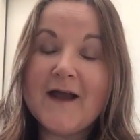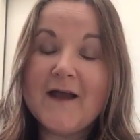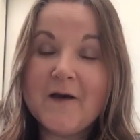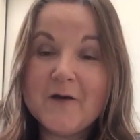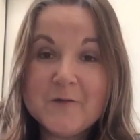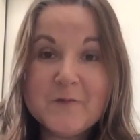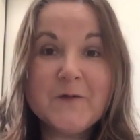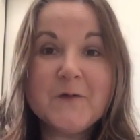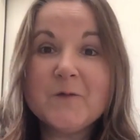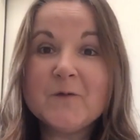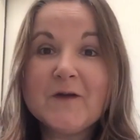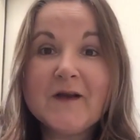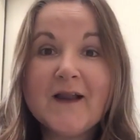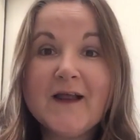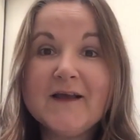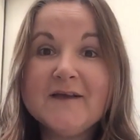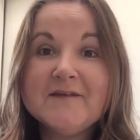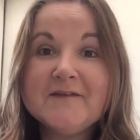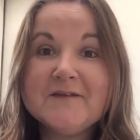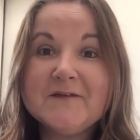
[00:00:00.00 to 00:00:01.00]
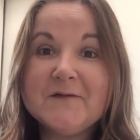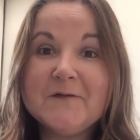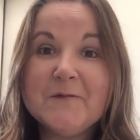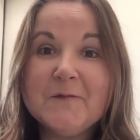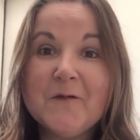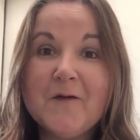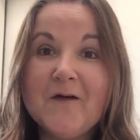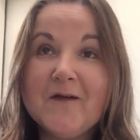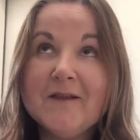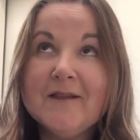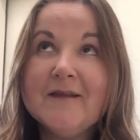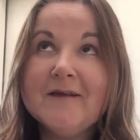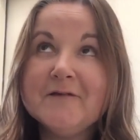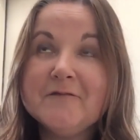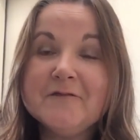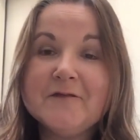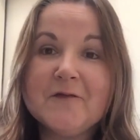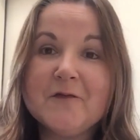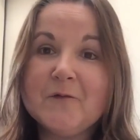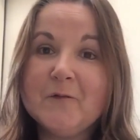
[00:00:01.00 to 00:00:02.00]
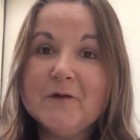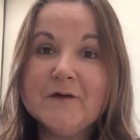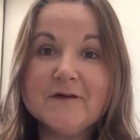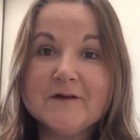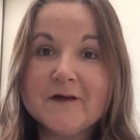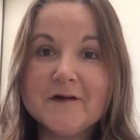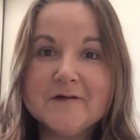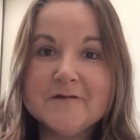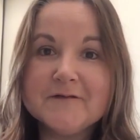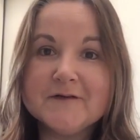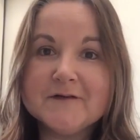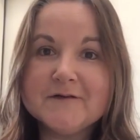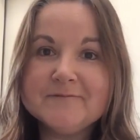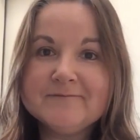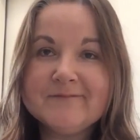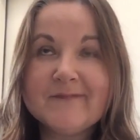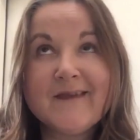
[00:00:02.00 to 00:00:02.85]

I hope you realize you are loved the world over.